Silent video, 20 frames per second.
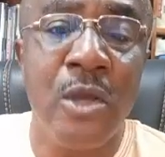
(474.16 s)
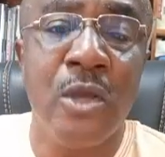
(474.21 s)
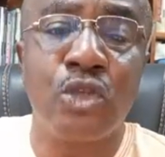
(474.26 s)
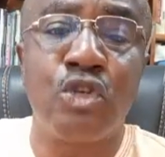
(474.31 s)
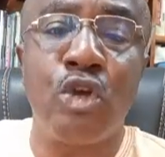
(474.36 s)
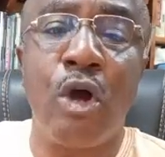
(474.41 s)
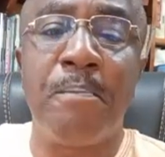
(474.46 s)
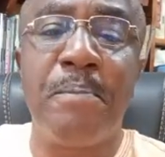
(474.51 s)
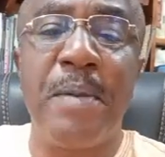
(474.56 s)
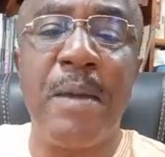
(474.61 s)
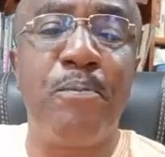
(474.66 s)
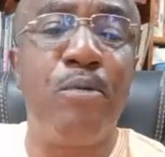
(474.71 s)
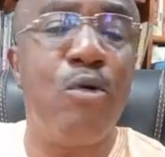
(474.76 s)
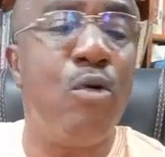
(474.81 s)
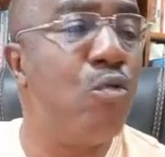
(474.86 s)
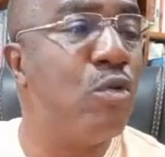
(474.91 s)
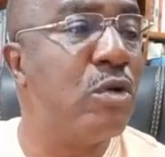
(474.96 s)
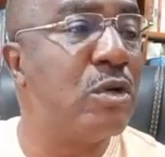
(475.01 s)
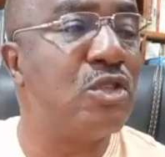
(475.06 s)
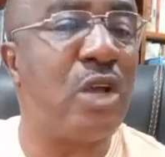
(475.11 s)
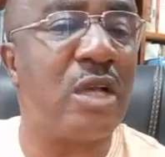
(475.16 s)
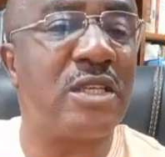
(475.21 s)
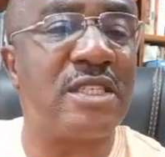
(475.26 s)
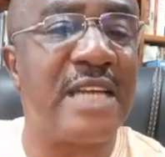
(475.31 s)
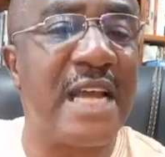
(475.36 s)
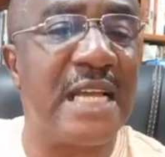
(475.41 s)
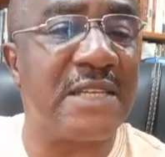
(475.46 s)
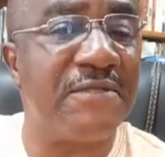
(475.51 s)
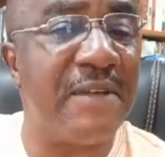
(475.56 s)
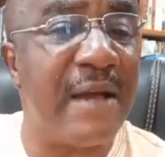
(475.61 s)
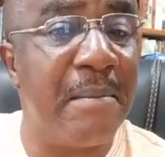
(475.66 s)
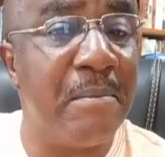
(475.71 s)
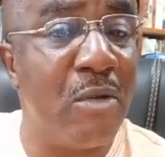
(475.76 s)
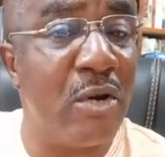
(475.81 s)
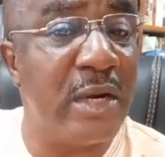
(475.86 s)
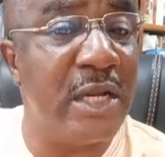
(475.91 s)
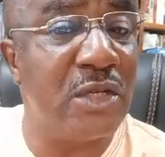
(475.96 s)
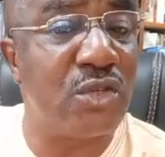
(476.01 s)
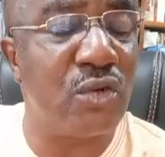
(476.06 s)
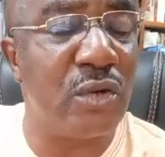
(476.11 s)
Some people will just transfer
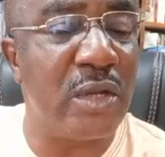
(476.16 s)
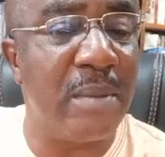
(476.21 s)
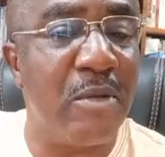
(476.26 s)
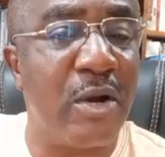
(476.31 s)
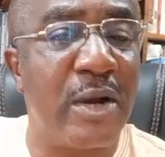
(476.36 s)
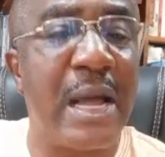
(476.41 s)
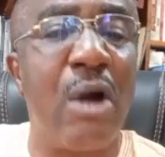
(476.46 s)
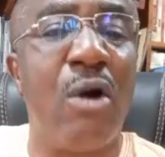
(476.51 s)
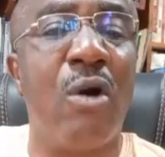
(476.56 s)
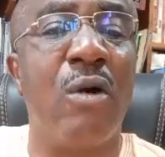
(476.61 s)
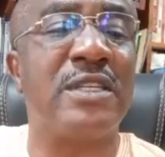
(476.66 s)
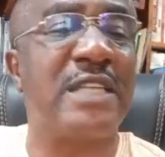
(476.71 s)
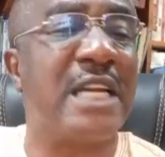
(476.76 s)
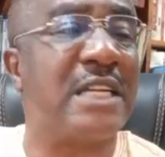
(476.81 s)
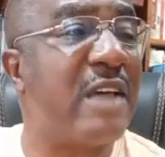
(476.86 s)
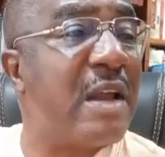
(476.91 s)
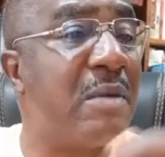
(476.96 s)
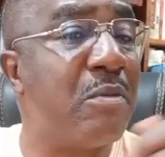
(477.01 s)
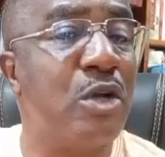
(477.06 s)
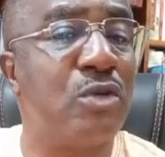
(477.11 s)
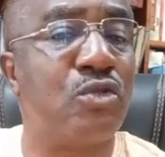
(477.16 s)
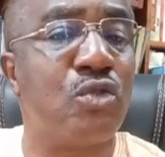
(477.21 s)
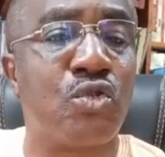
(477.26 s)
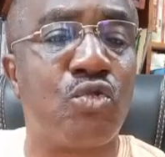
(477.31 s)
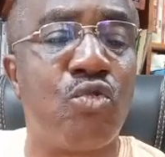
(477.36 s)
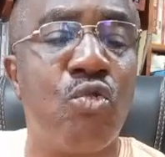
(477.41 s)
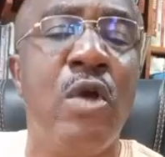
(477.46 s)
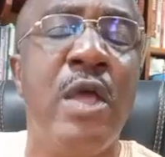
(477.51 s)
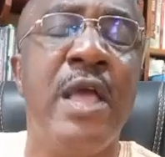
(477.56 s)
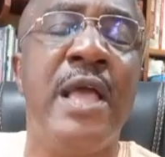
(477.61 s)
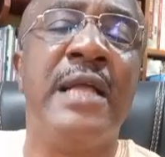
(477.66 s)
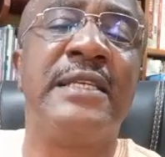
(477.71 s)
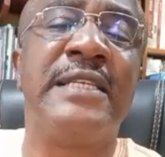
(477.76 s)
money to the mother or transfer the money to school.